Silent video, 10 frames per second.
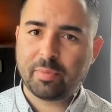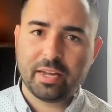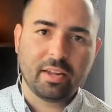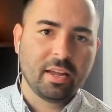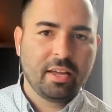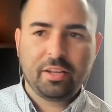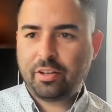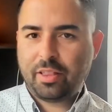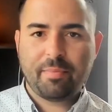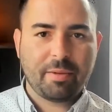but
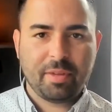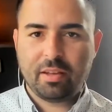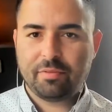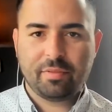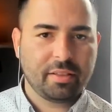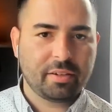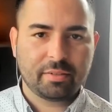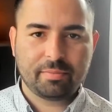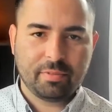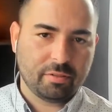they might be of
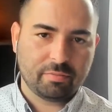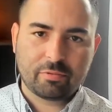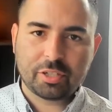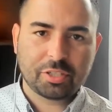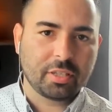other Christian